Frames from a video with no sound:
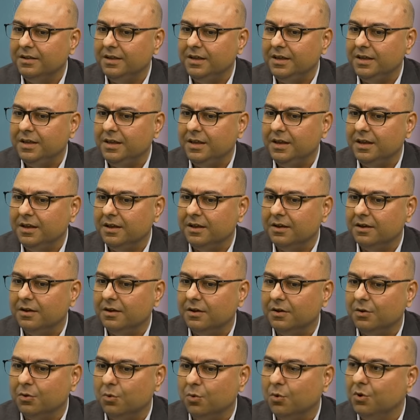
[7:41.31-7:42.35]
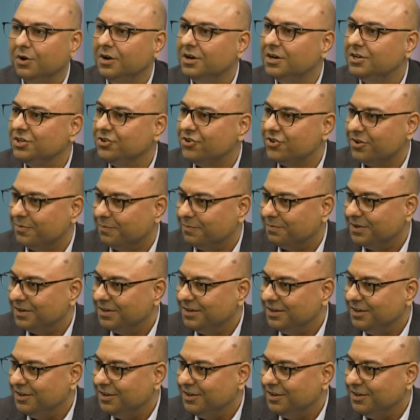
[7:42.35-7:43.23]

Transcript: the ownership